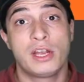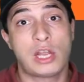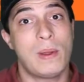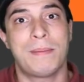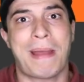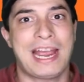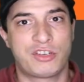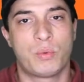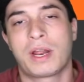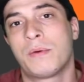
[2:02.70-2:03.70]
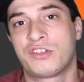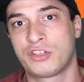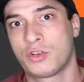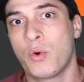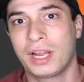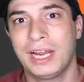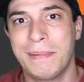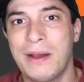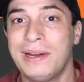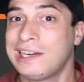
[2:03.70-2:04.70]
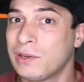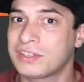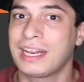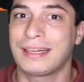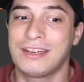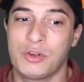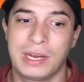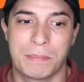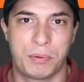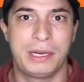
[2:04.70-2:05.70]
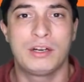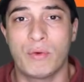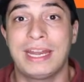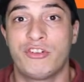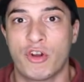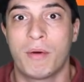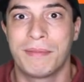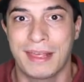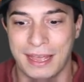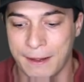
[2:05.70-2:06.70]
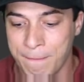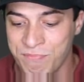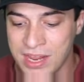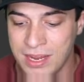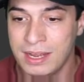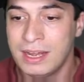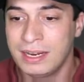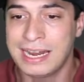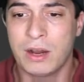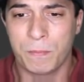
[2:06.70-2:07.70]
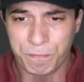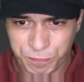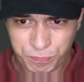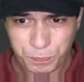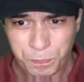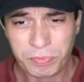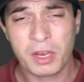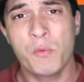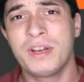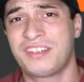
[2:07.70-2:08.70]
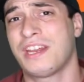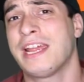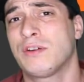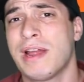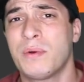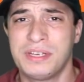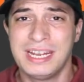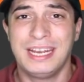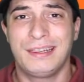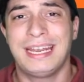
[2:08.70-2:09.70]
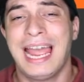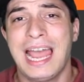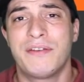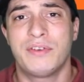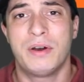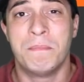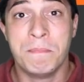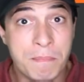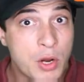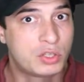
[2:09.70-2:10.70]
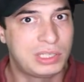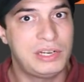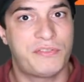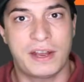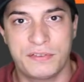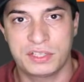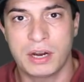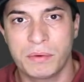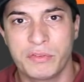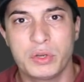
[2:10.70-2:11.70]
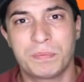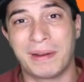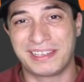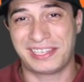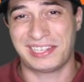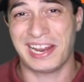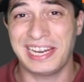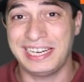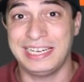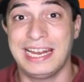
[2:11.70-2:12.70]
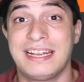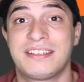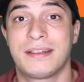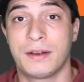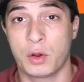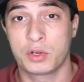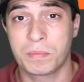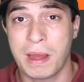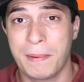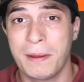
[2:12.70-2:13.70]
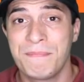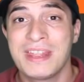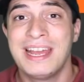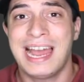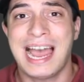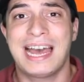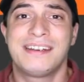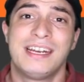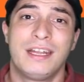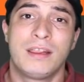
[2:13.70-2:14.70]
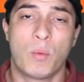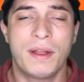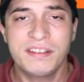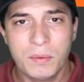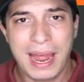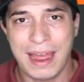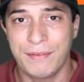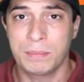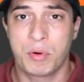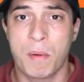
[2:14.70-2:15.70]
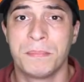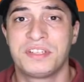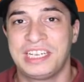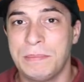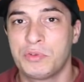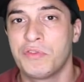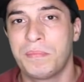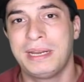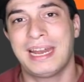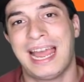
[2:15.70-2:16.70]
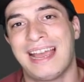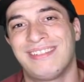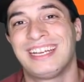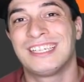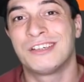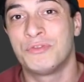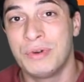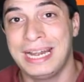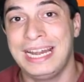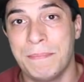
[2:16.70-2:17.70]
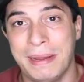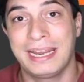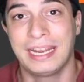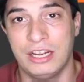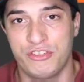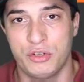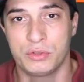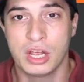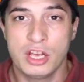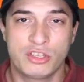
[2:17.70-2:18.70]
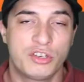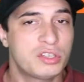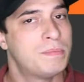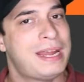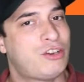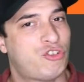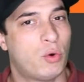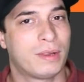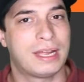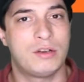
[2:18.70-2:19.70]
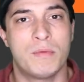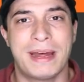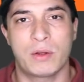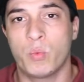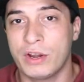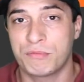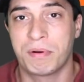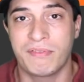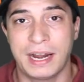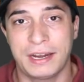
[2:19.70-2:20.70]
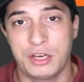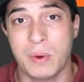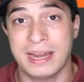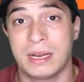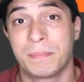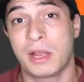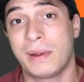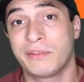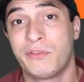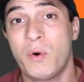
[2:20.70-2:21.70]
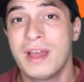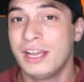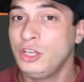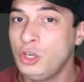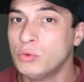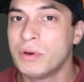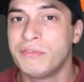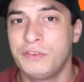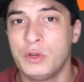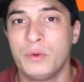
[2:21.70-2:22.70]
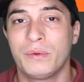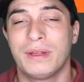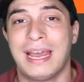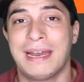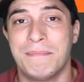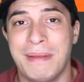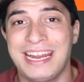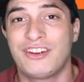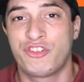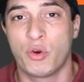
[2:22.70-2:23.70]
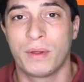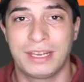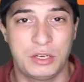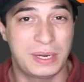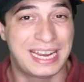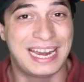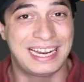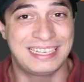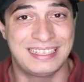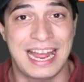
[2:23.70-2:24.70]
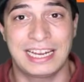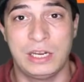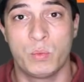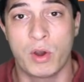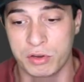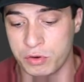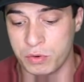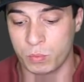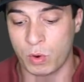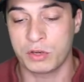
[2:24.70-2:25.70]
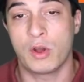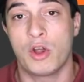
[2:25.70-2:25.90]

going back to what I was just talking about, it looks like they're doing a pretty great job there. Now, with Siteground, they have mostly 5-star reviews, but slightly less than Hostpapa, and the ones that were having problems seem to have been having really big issues. So just make sure that no matter which provider you end up going for, you review and make sure that you get exactly what you're